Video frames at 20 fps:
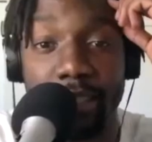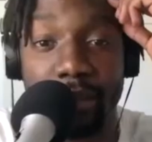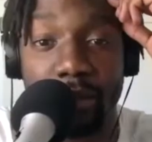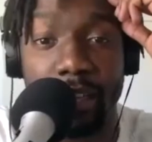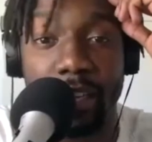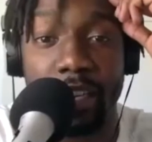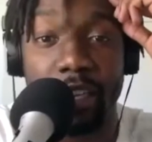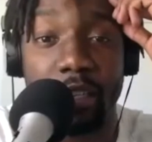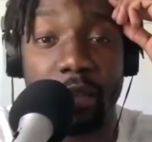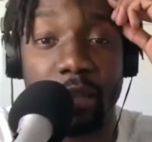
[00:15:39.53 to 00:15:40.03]
It
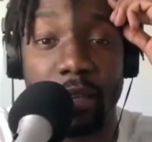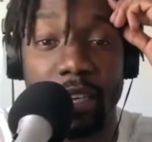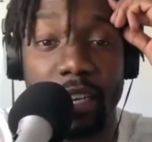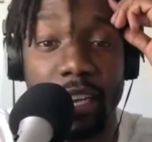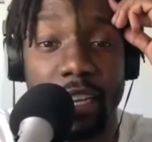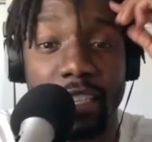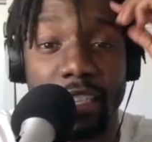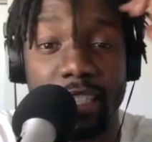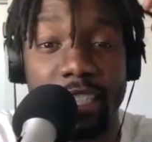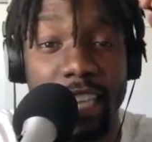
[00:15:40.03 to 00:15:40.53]
is what it
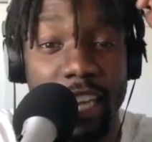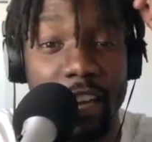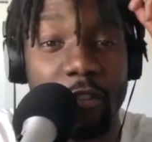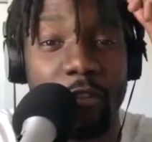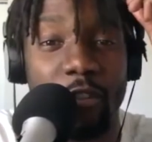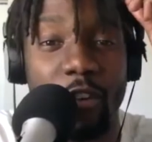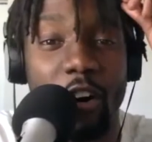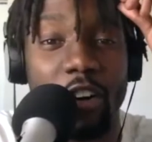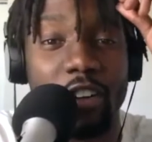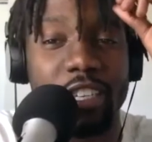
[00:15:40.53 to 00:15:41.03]
is.
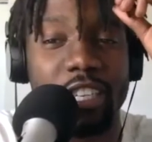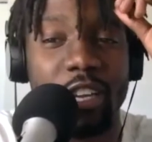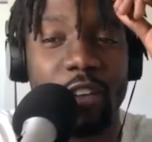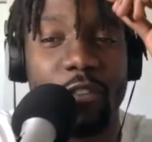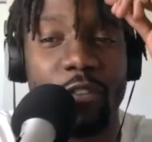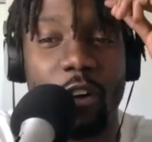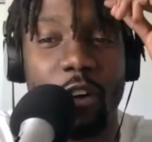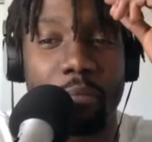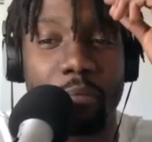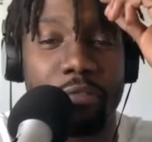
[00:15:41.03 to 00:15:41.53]
Default
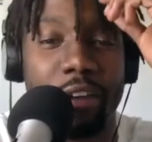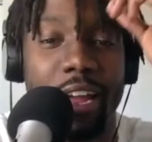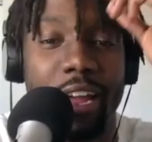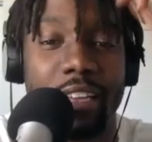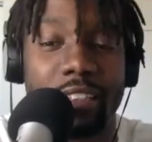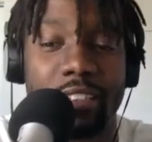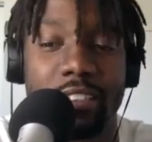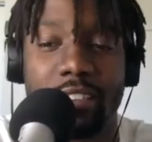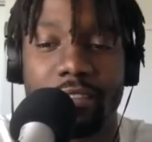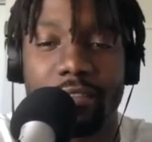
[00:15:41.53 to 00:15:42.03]
default
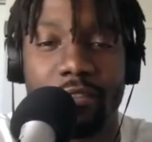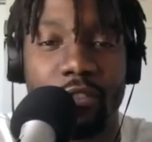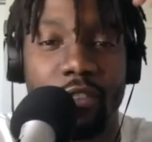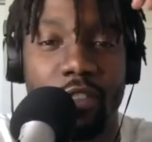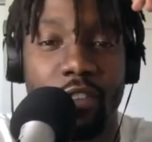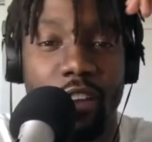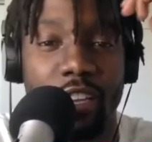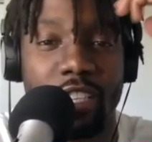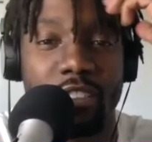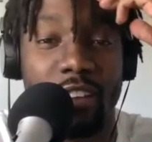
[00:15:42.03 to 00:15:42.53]
press for the
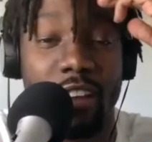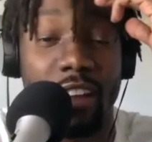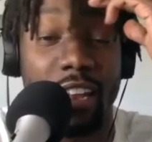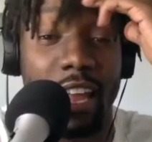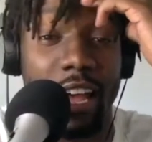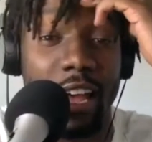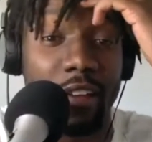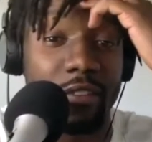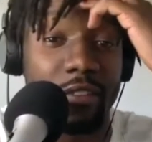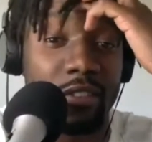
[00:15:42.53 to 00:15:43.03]
rest of our
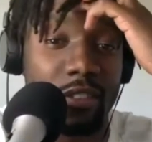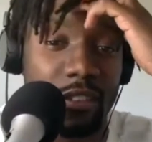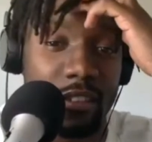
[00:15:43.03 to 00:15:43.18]
lives.